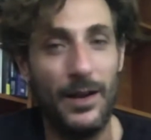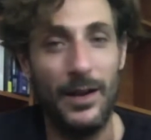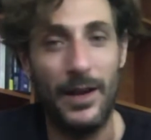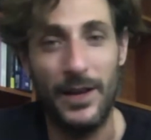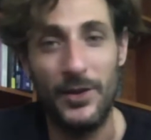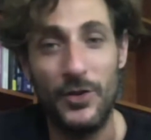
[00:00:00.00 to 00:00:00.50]

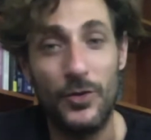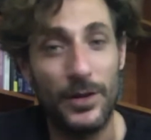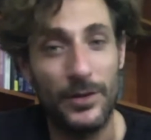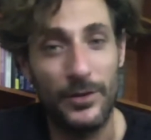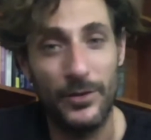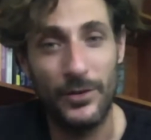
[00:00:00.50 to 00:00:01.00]
And you
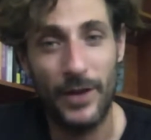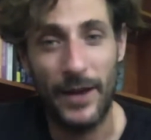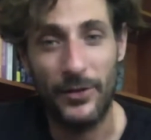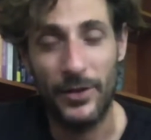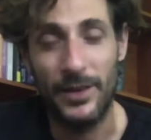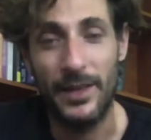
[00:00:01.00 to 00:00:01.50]
can
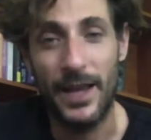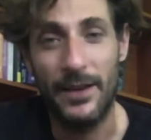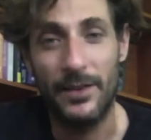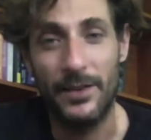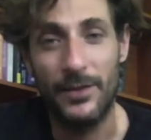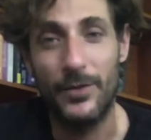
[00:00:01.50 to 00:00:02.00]
actually, at the end of
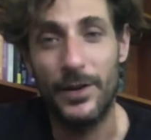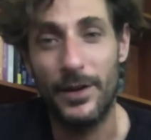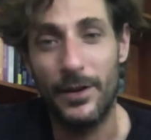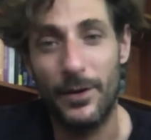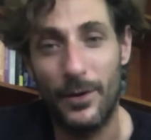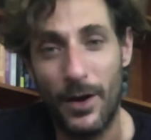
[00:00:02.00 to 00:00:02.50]
this
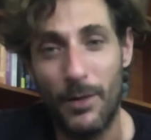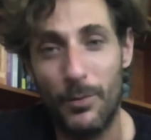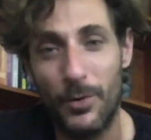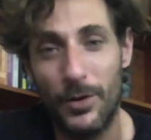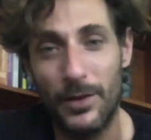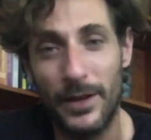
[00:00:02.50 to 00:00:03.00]
video, I'll put
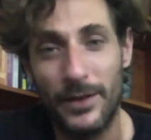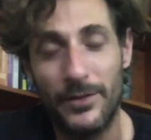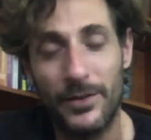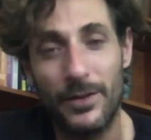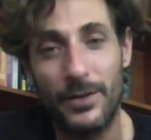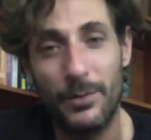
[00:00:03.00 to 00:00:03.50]
a link
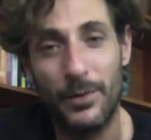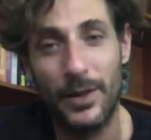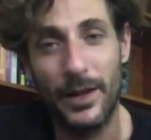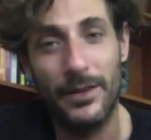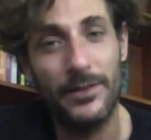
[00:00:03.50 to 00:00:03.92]
to the playlist.